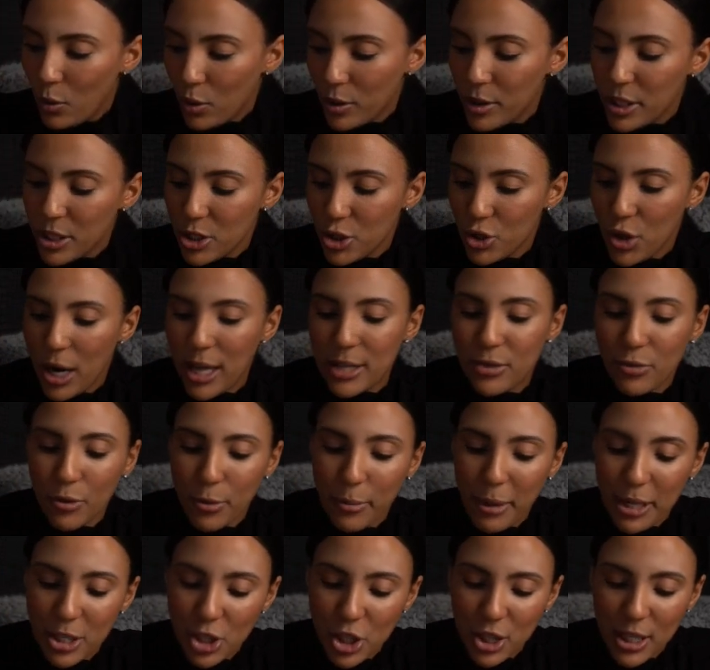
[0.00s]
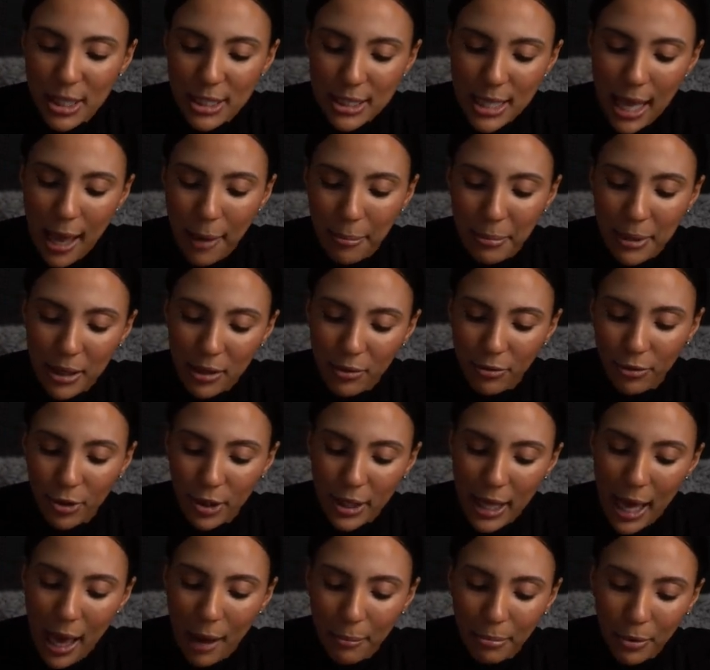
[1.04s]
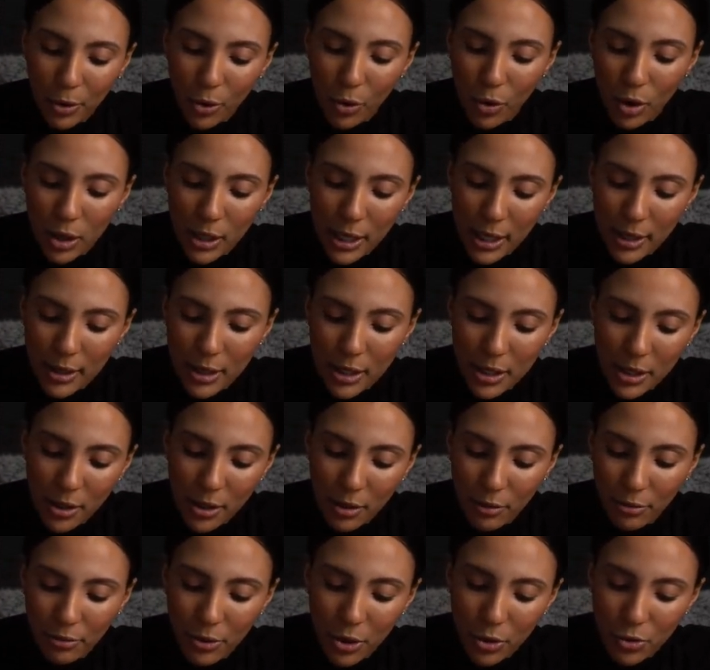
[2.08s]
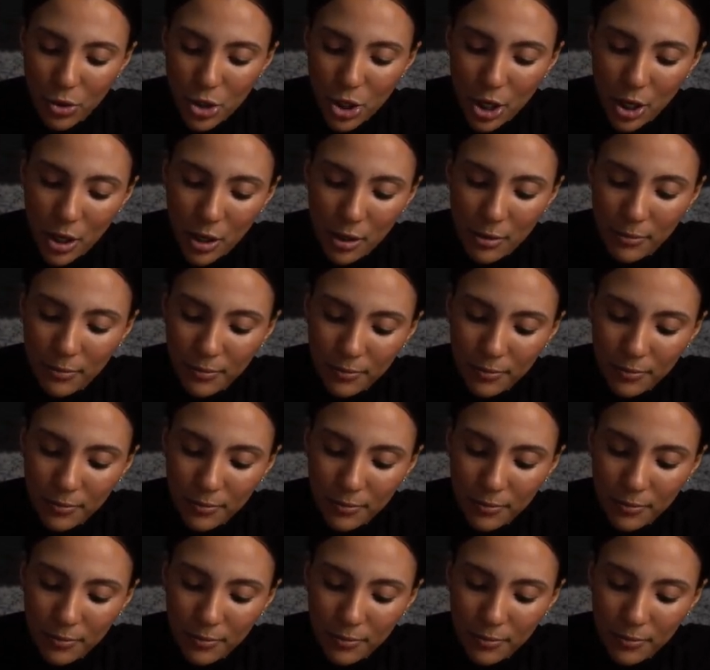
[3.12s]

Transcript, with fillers: or this transformation that's happening for Capricorn in the near future.